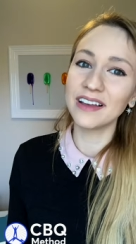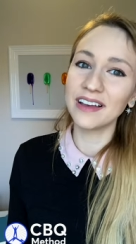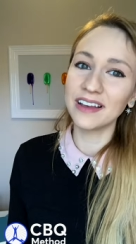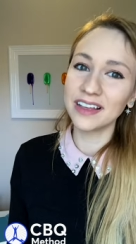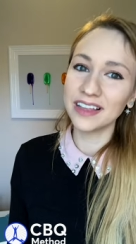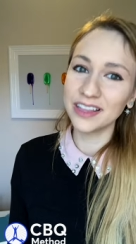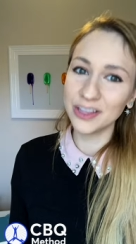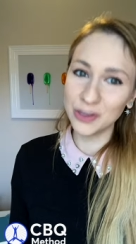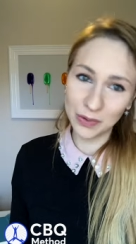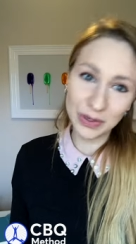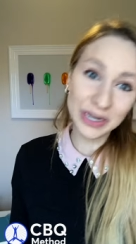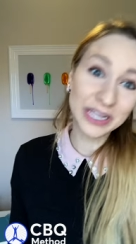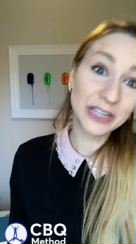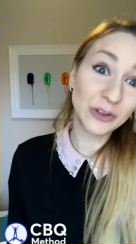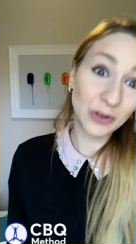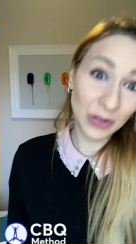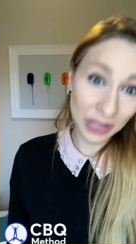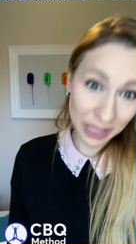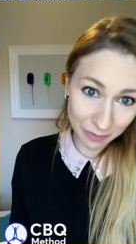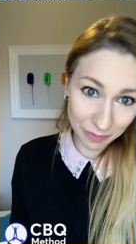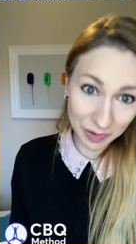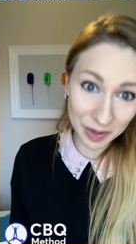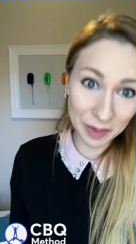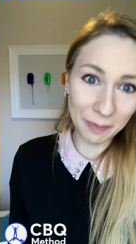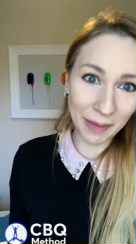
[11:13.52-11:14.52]
You need to
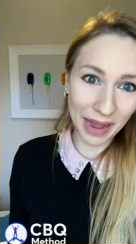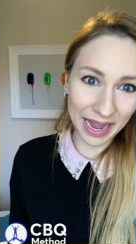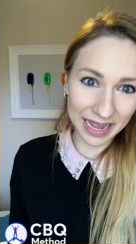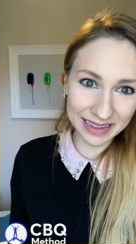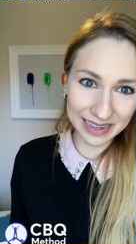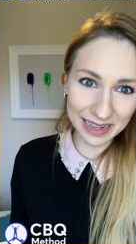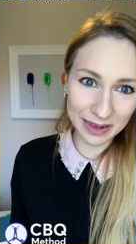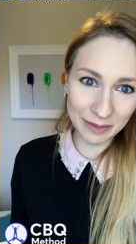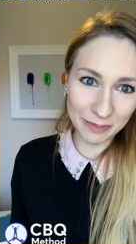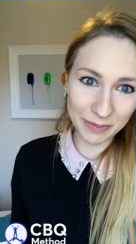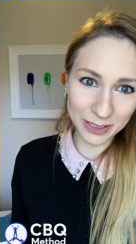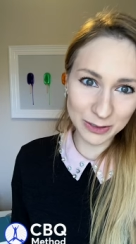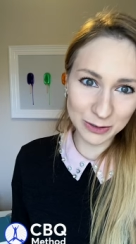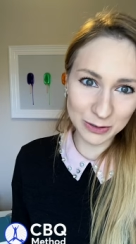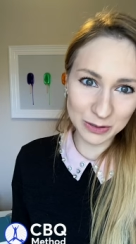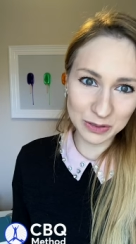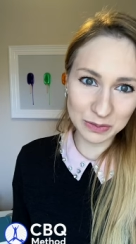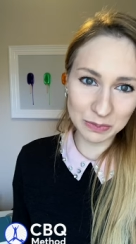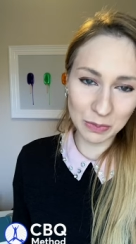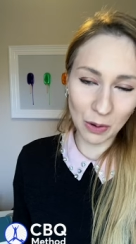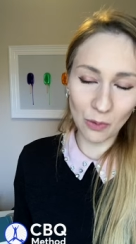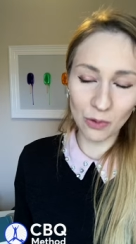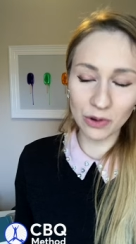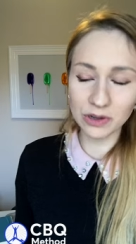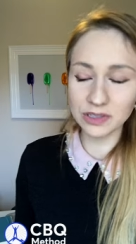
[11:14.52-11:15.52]
keep reminding me to
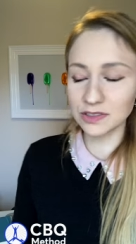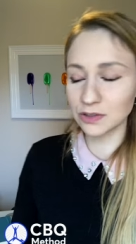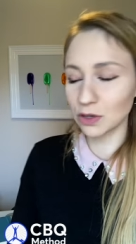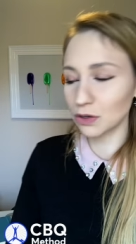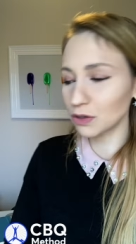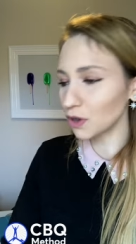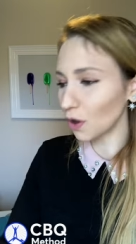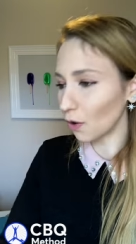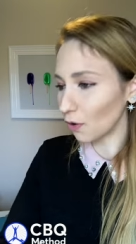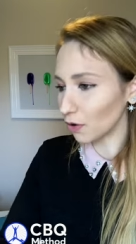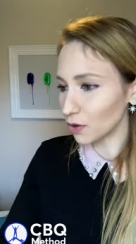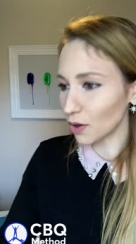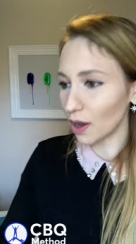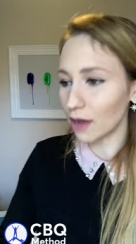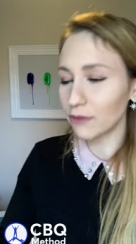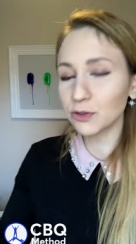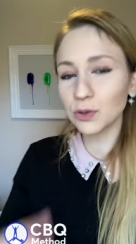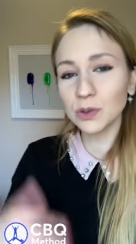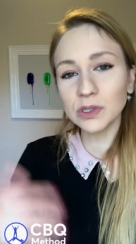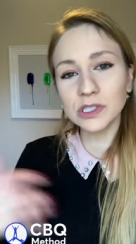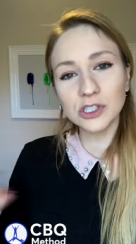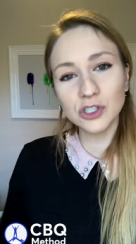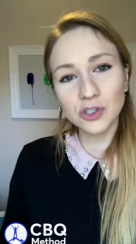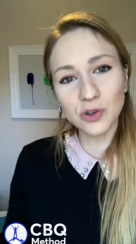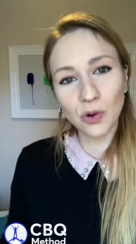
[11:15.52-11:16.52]
smoke. So, no, you have to
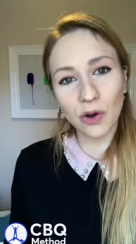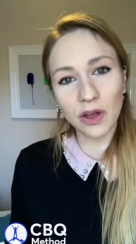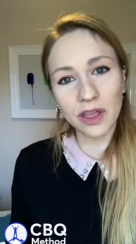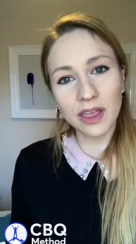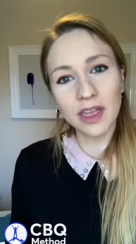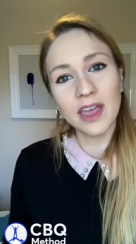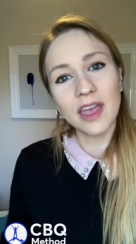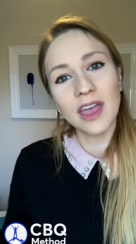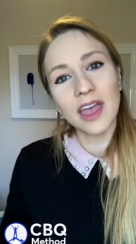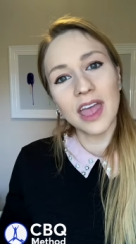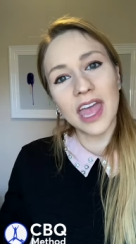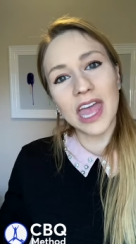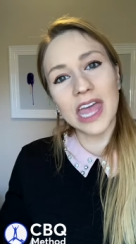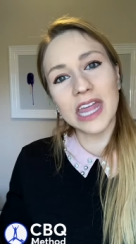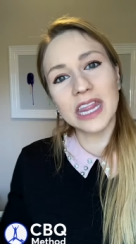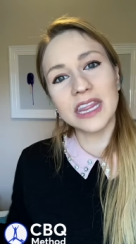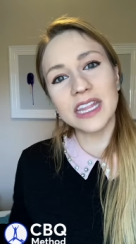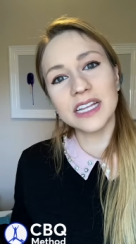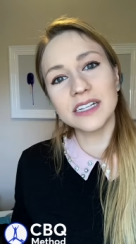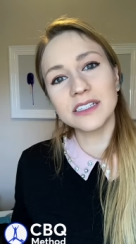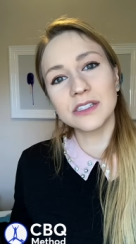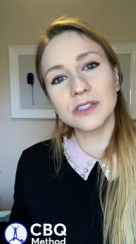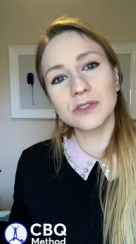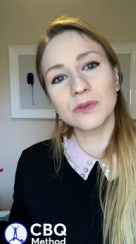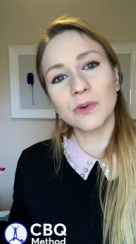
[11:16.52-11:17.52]
enjoy. And
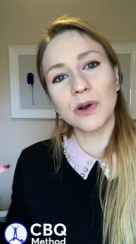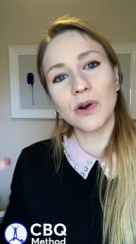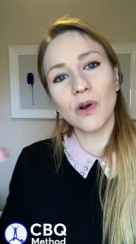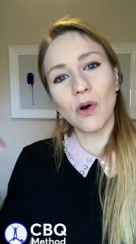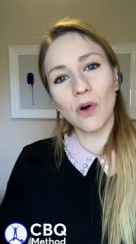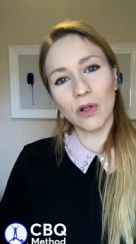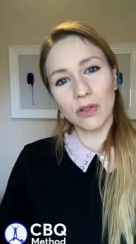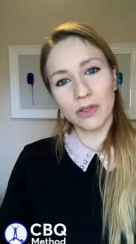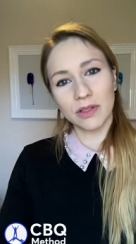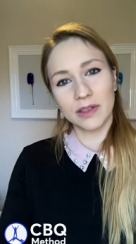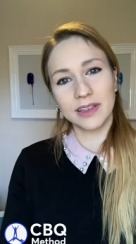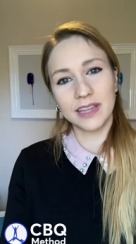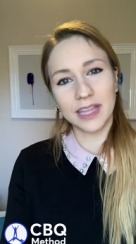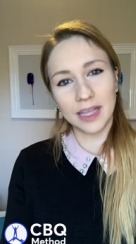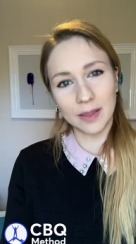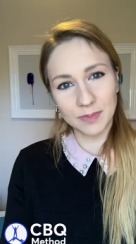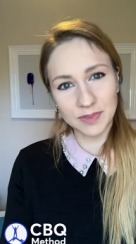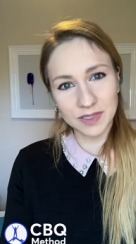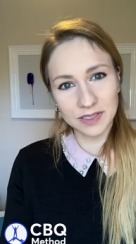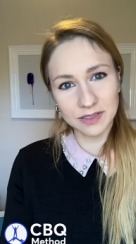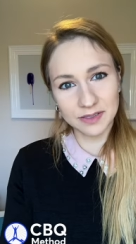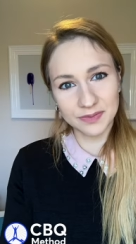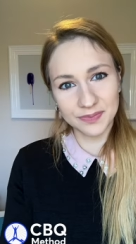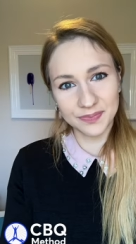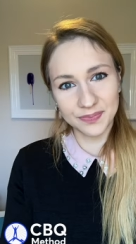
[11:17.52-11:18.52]
this is where all the
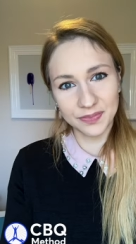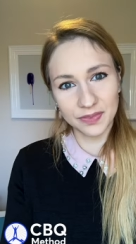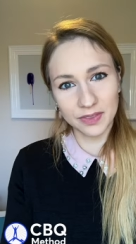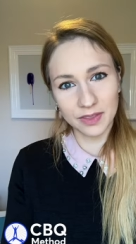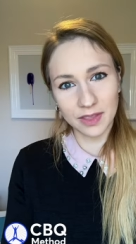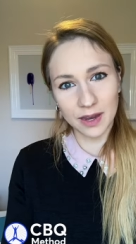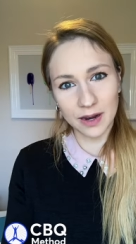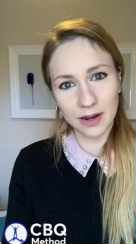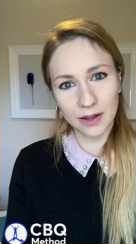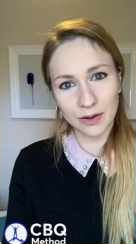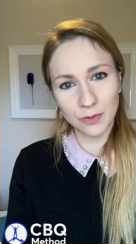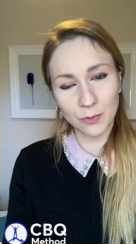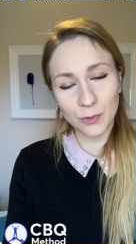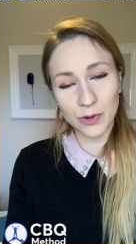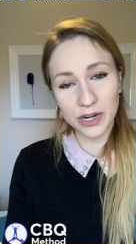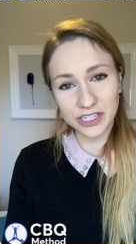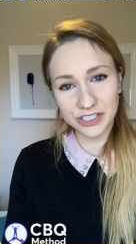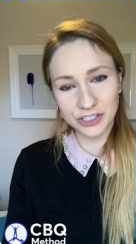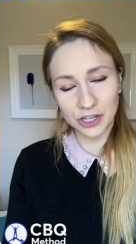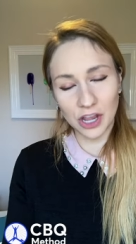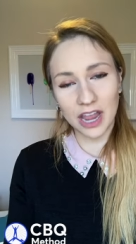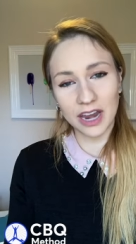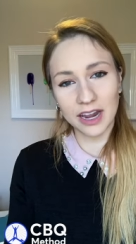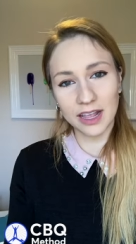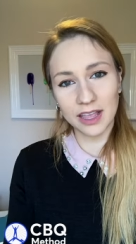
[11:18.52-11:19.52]
tips that are, we're
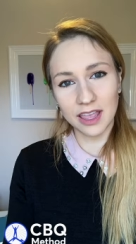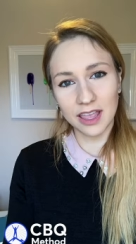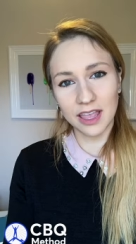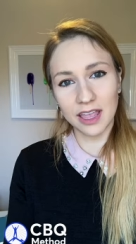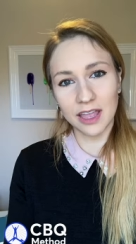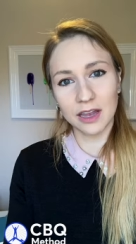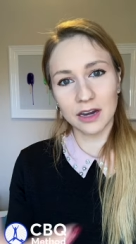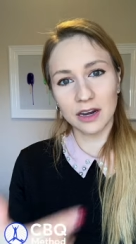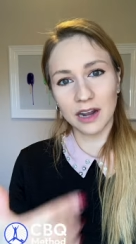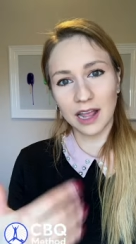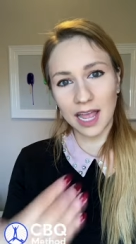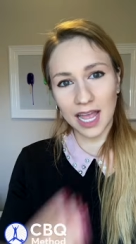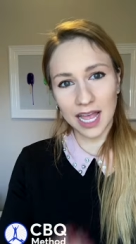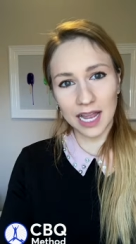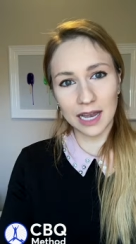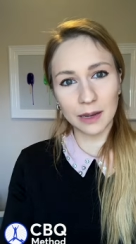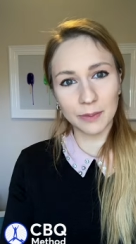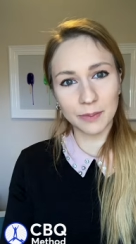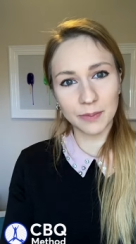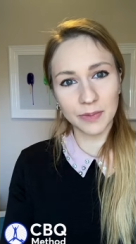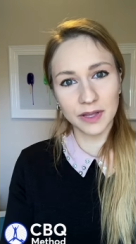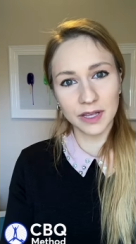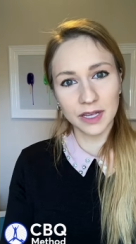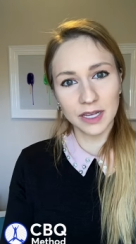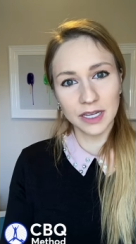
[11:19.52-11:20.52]
sharing here help.
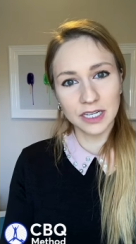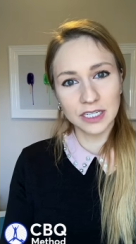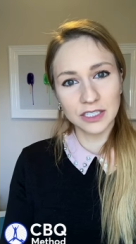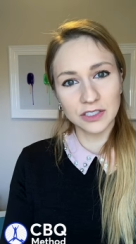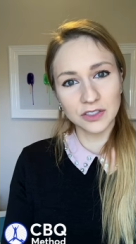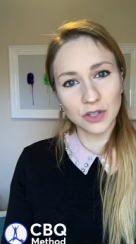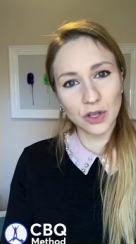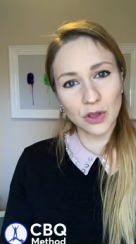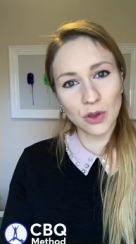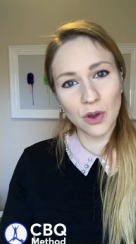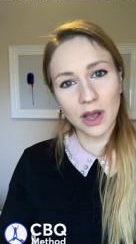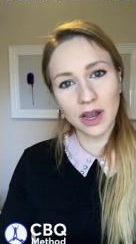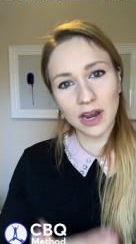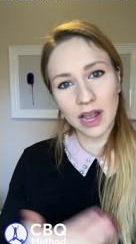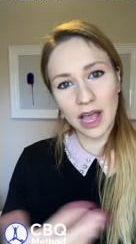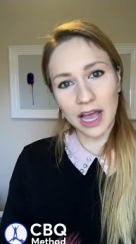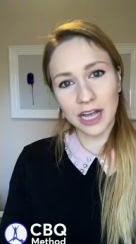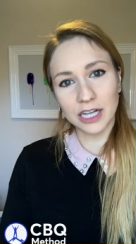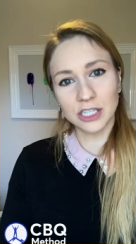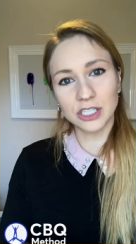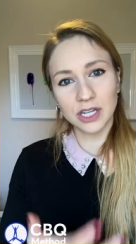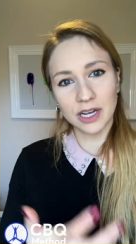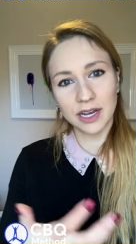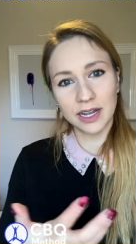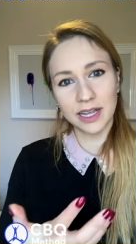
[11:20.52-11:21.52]
So, you can
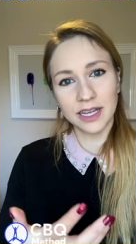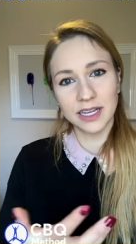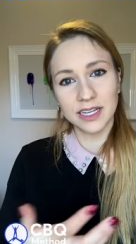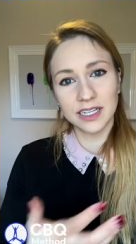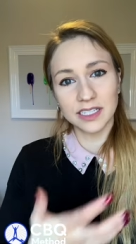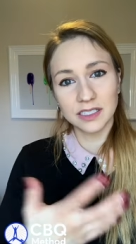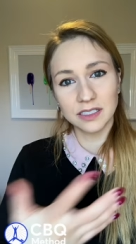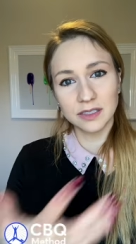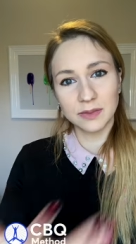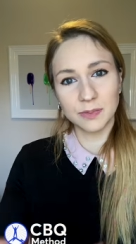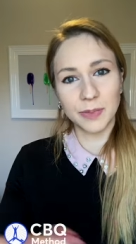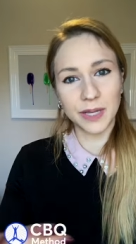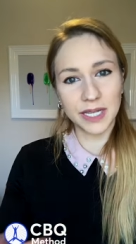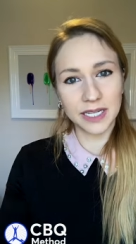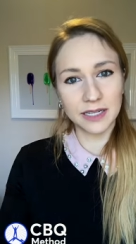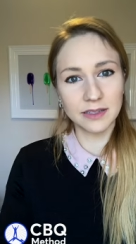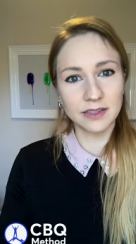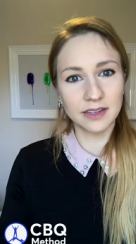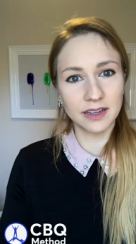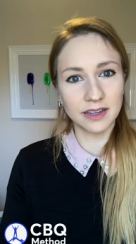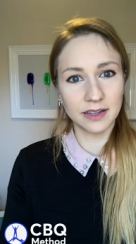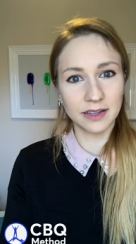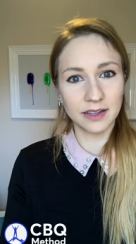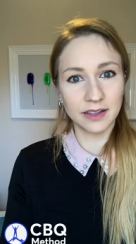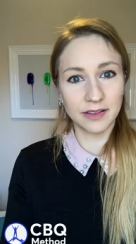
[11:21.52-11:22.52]
actually speed,
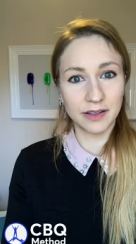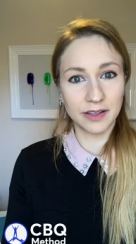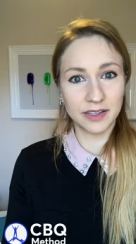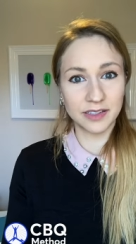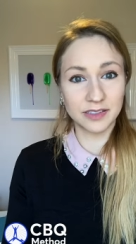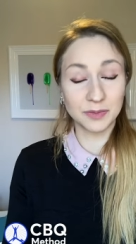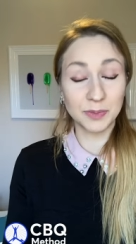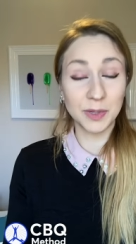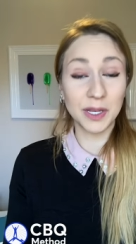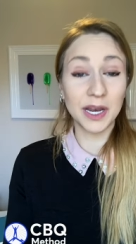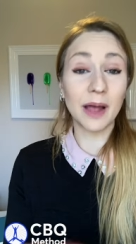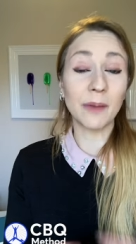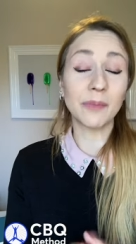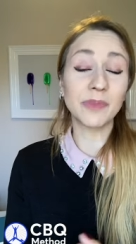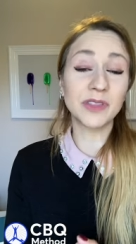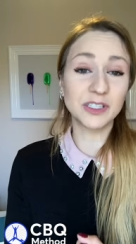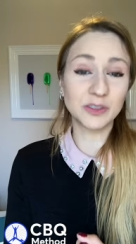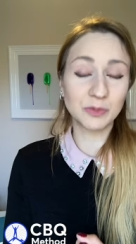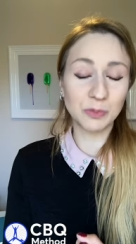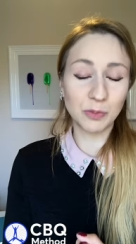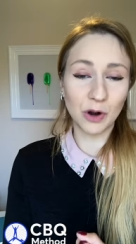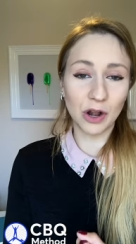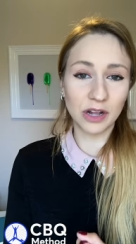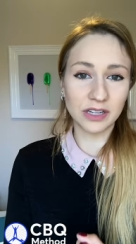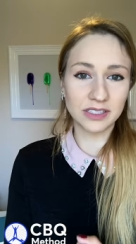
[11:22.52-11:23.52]
uh, speed up this
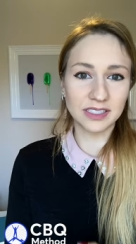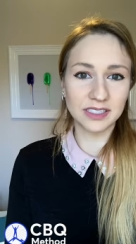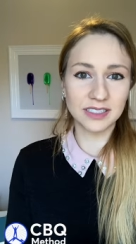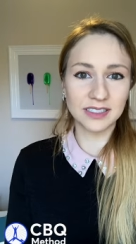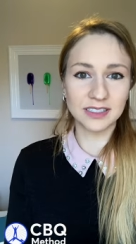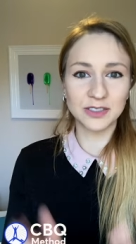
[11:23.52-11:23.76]
process.